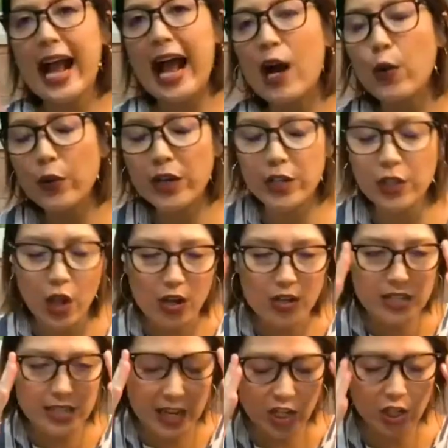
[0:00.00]
hour-long
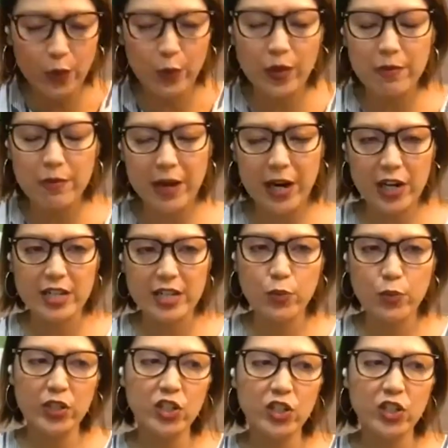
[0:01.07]
session with Marius where